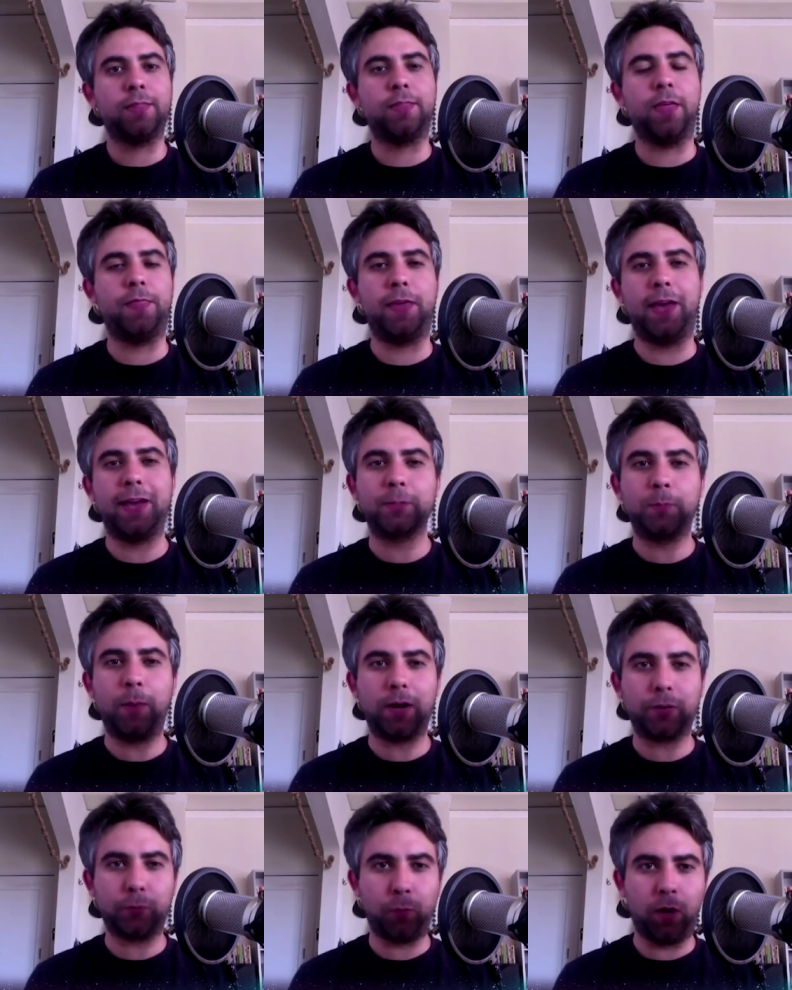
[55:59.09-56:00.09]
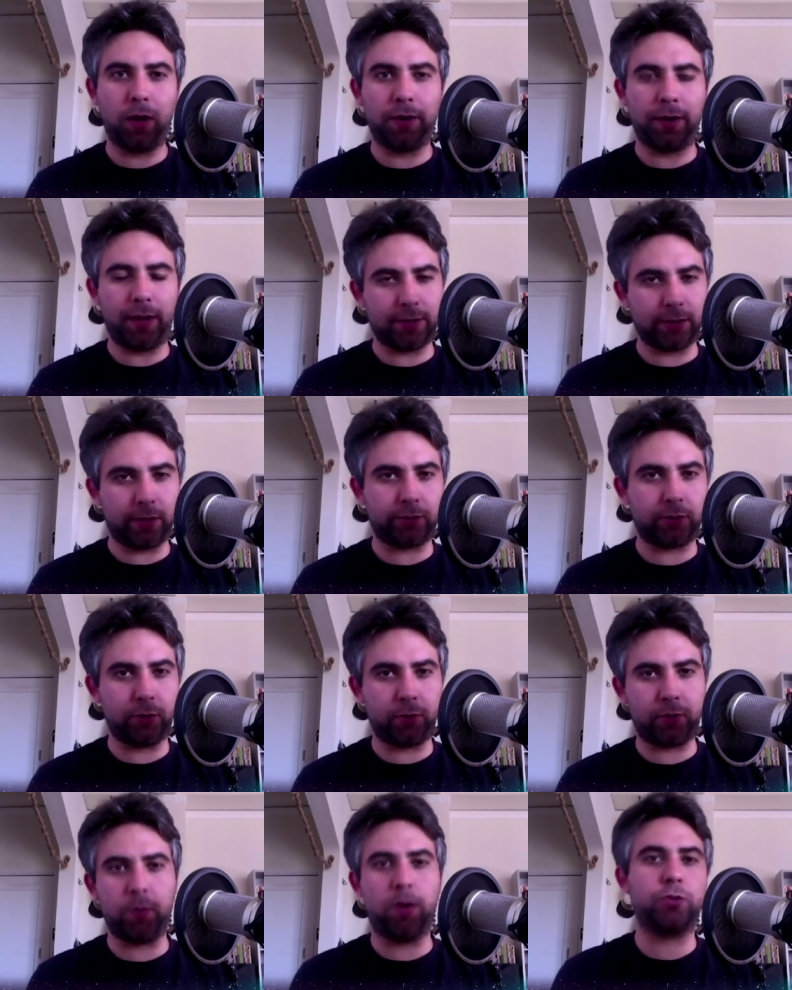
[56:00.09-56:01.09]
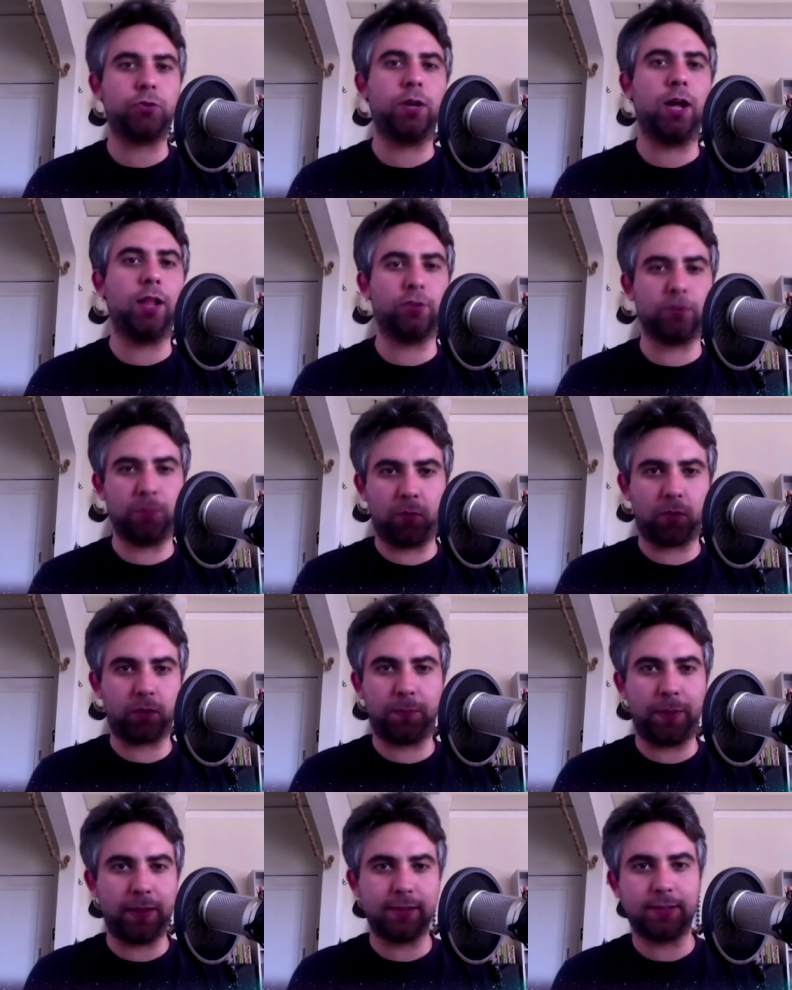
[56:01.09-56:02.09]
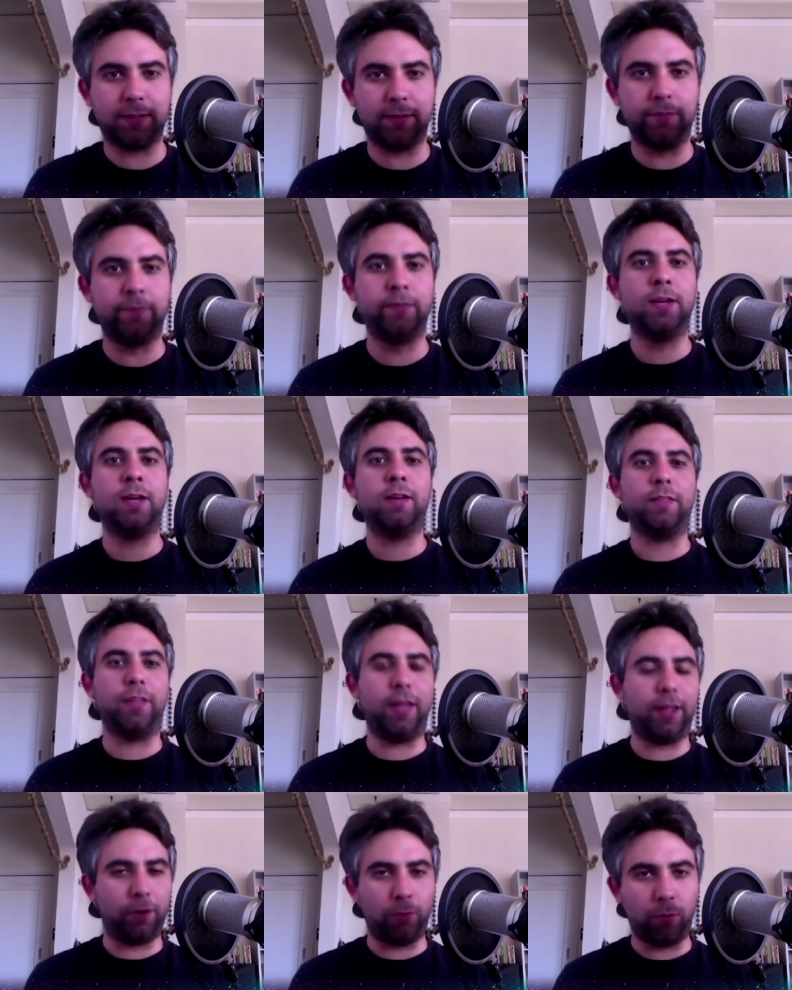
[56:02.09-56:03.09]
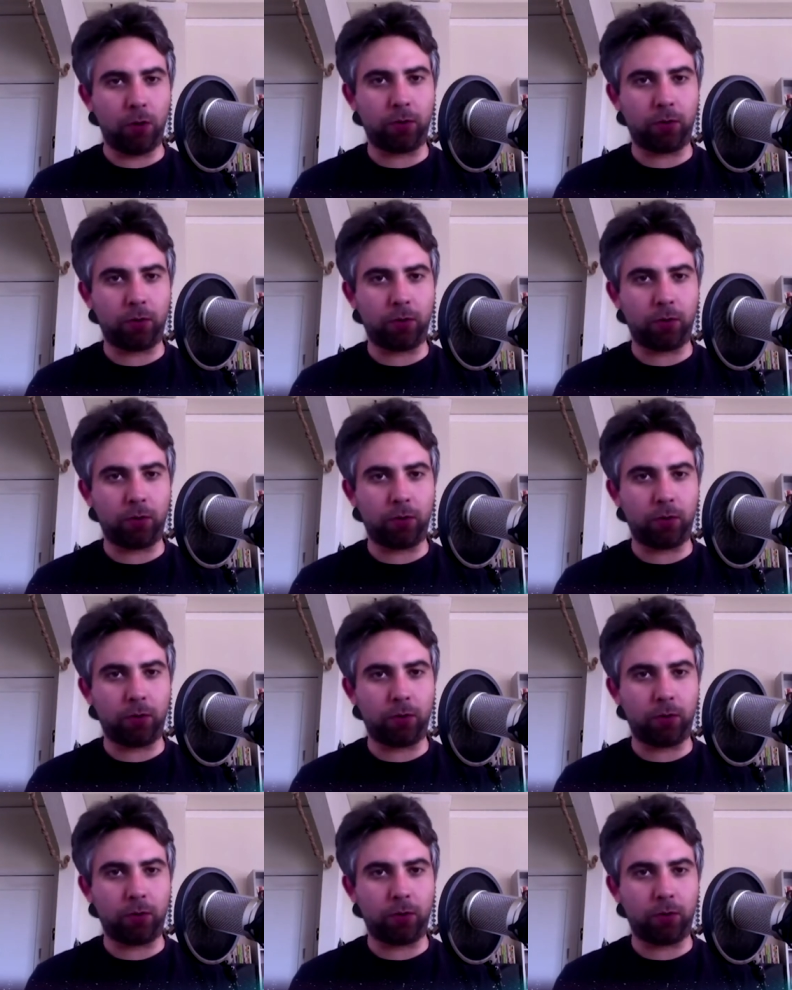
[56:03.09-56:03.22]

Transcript: than the Xbox One, is also $200 more expensive than a